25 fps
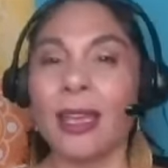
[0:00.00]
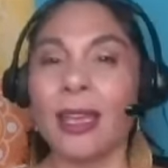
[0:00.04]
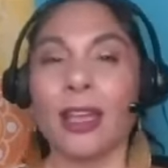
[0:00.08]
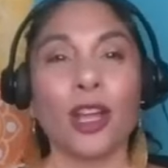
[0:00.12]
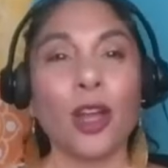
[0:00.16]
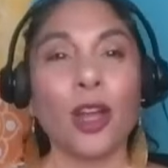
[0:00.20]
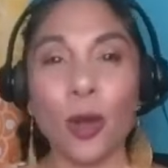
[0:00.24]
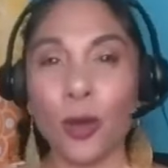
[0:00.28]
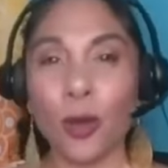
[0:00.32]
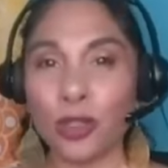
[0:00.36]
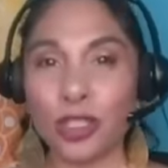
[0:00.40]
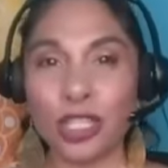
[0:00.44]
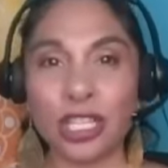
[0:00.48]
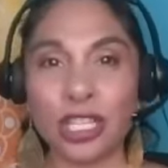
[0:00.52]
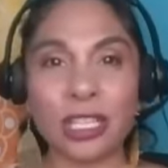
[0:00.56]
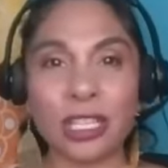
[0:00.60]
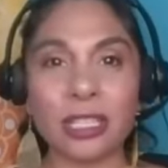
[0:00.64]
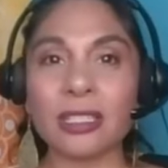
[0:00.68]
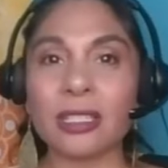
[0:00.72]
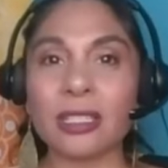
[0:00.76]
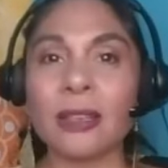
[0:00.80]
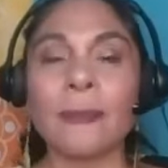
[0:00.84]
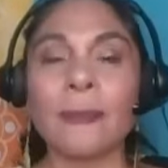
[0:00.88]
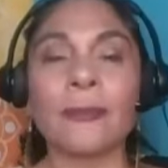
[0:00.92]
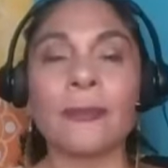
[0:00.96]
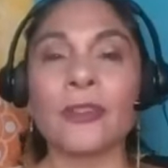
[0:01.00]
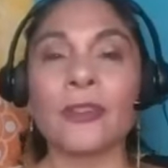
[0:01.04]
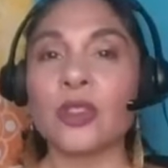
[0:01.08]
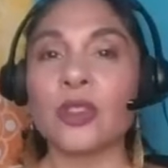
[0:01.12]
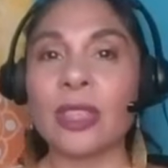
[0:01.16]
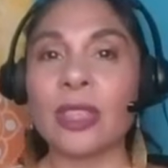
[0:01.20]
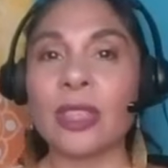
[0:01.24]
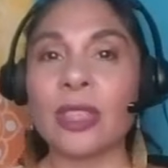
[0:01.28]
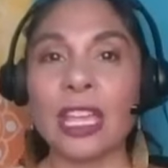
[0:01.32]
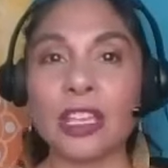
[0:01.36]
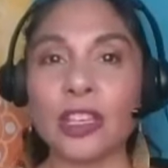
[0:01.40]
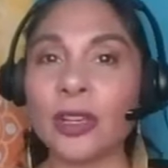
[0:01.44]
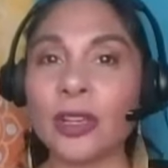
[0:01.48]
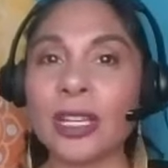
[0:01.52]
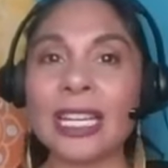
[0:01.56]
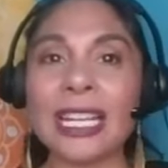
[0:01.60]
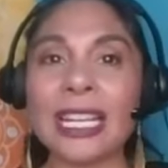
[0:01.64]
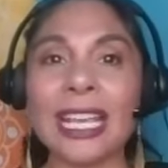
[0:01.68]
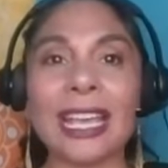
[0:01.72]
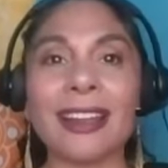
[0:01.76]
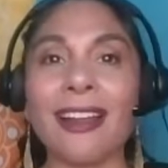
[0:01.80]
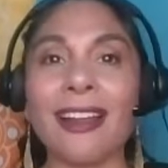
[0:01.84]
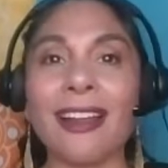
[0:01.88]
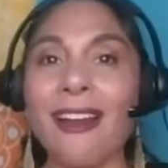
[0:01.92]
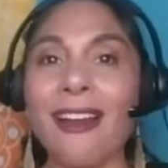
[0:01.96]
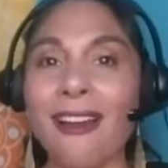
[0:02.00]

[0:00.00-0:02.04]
coaches so that you're going to get